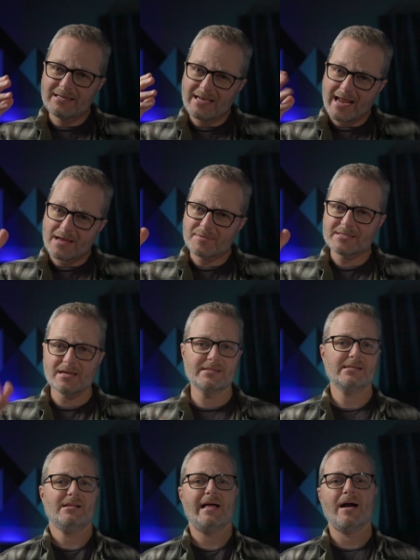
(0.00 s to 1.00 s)
Amazon's
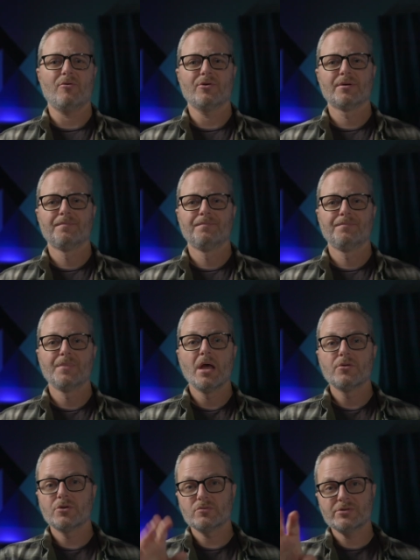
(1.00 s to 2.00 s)
cloud.
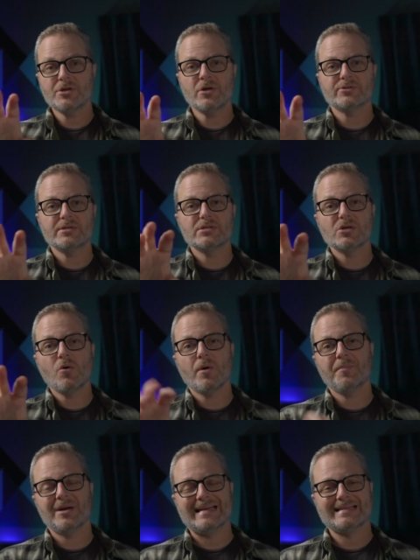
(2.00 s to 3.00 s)
The result is a
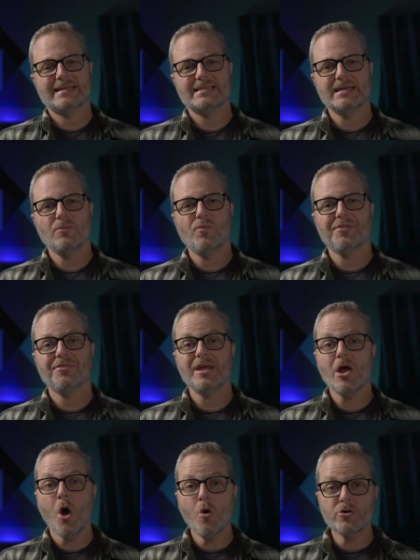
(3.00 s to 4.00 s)
corporate entity with the
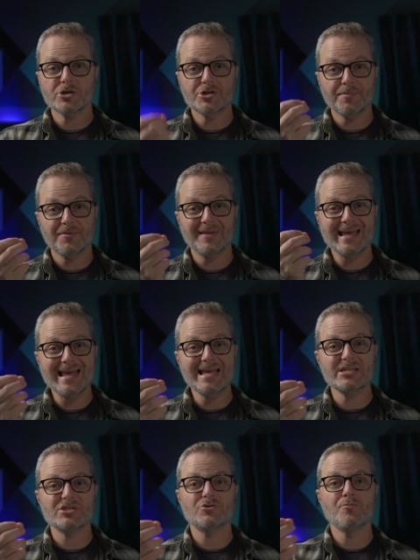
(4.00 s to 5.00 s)
ownership of the
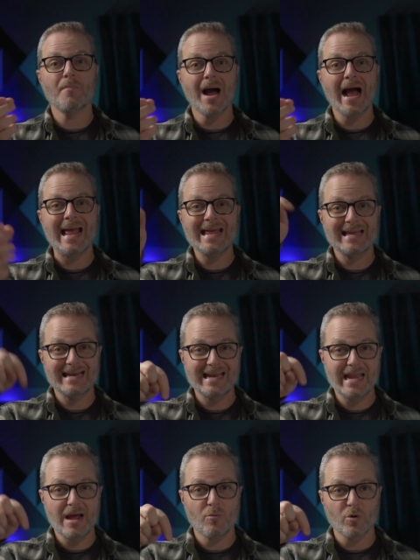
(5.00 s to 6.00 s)
keys to my
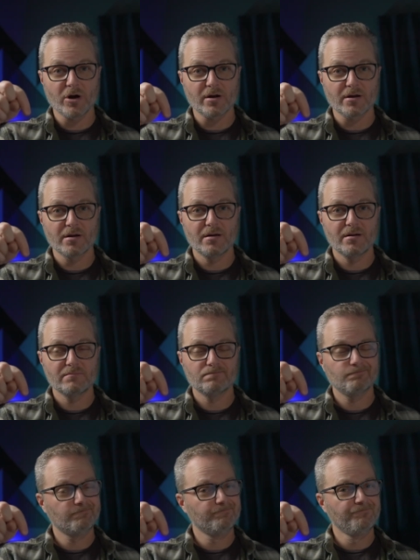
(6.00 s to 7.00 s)
network.
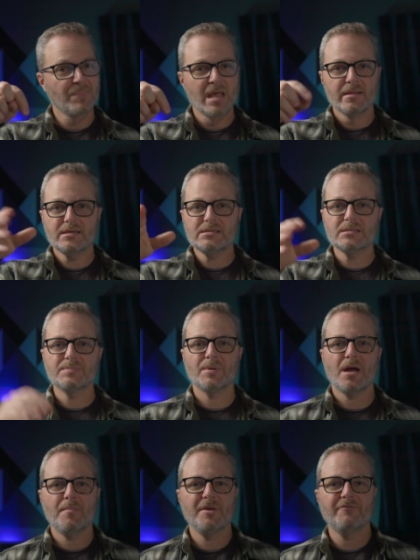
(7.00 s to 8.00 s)
This has
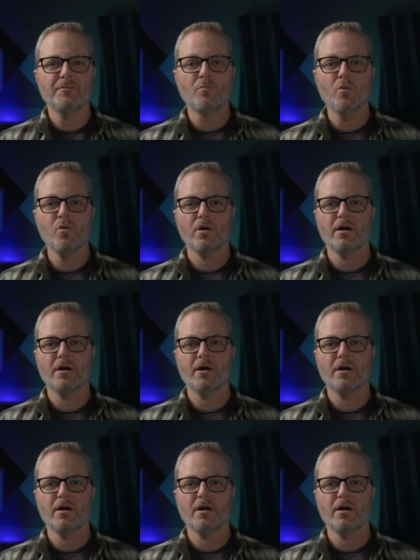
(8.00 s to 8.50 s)
become even more of